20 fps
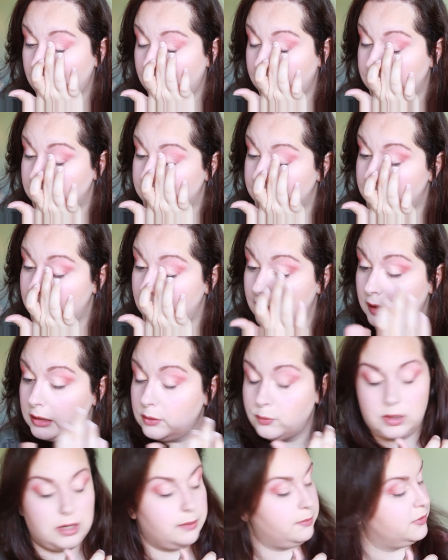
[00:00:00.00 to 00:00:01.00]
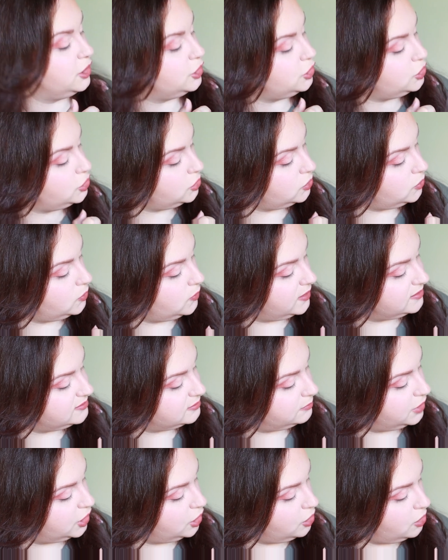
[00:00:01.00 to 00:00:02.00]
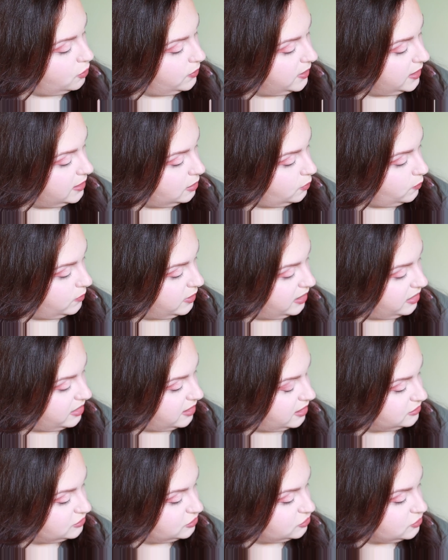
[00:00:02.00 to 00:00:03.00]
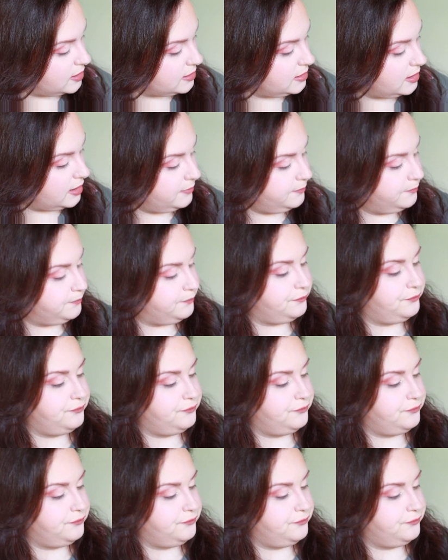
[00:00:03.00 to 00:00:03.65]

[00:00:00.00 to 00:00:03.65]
And then what I'm going to do is I'm going to go in with Estrella.